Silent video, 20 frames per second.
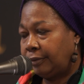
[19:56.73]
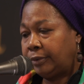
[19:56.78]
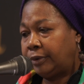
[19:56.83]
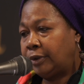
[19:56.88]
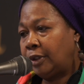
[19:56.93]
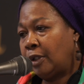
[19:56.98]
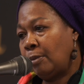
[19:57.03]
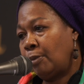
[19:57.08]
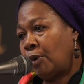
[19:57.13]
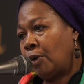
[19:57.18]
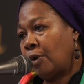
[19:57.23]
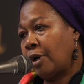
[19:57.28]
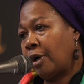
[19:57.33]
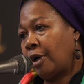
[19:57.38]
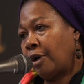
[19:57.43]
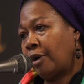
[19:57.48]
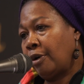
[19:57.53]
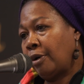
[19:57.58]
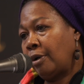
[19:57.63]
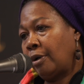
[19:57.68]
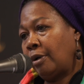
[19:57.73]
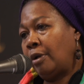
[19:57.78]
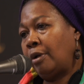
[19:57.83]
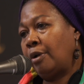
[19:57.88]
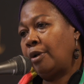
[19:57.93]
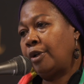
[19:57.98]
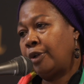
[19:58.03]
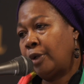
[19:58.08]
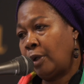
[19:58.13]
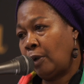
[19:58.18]
no more,
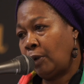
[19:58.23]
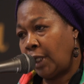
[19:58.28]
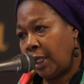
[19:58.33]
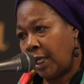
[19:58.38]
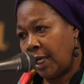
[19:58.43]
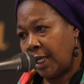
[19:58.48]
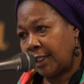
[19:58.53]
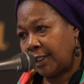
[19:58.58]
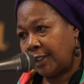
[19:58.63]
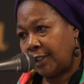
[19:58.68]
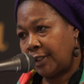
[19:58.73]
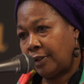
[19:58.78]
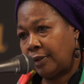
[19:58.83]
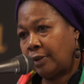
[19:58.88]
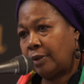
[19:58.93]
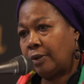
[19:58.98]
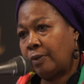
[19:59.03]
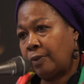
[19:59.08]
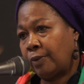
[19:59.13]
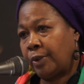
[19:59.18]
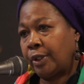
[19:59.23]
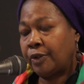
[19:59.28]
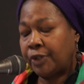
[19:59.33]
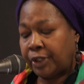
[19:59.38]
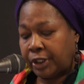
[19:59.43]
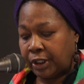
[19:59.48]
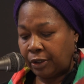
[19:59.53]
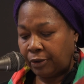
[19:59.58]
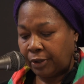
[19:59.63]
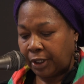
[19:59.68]
no less, real
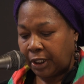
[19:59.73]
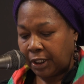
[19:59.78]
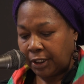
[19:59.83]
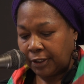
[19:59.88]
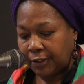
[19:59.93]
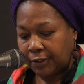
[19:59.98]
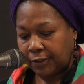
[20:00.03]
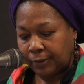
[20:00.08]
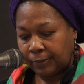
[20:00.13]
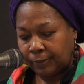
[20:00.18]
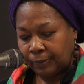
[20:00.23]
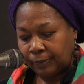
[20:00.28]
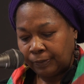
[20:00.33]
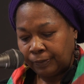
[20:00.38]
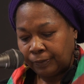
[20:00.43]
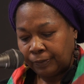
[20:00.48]
serious.